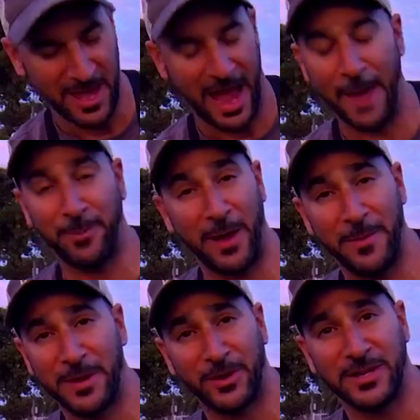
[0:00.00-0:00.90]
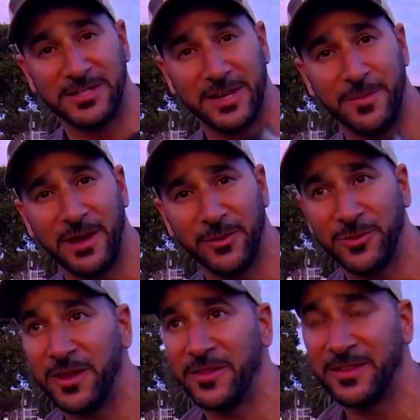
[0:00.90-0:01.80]
I'd probably be crazy to come out here with
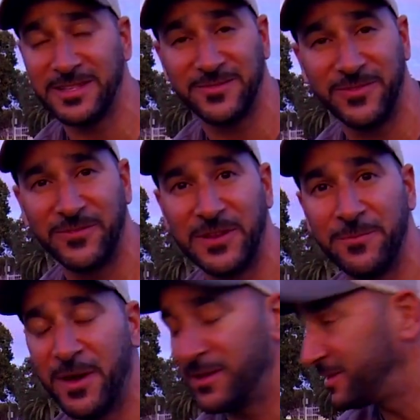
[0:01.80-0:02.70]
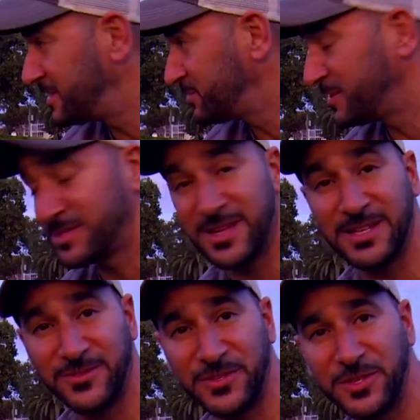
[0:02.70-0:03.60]
anything less than 15 pound test with the
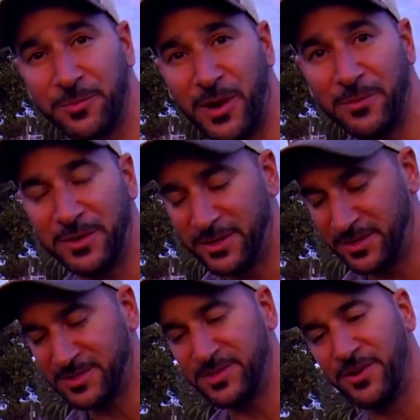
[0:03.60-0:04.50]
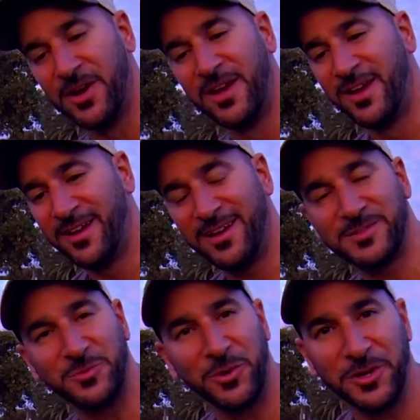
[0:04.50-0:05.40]
size fish that are probably in here. So
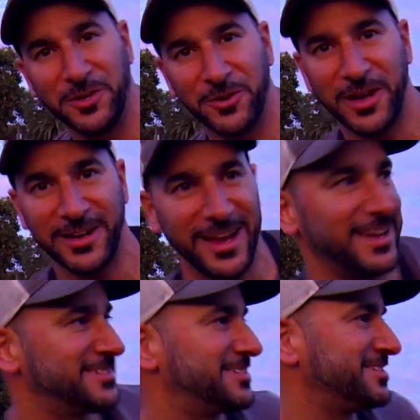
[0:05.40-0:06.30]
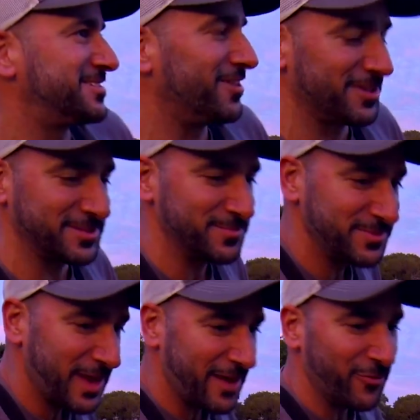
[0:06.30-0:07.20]
it's working great, guys. This is awesome.
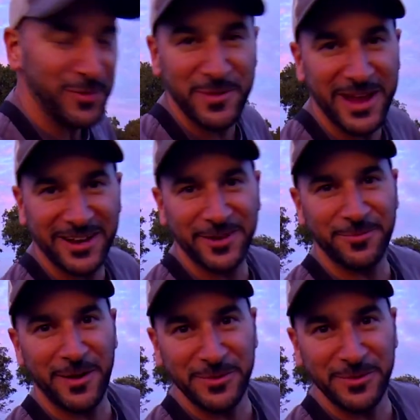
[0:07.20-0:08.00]
I've only been out here probably